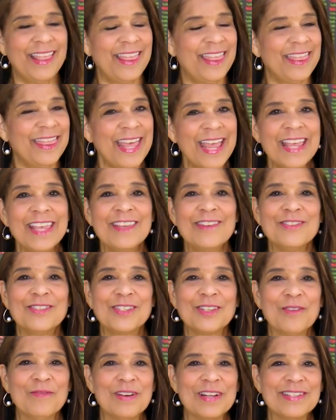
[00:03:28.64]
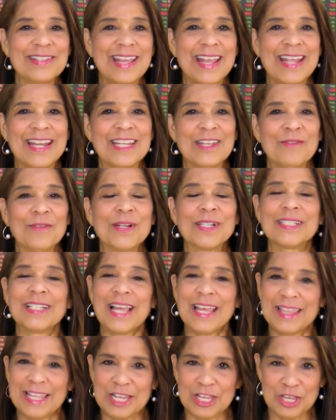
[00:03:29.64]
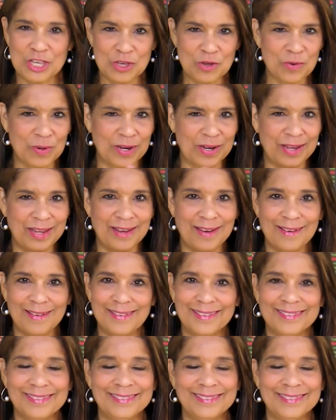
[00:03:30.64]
Thank you so much, Andy. We're glad that you are here.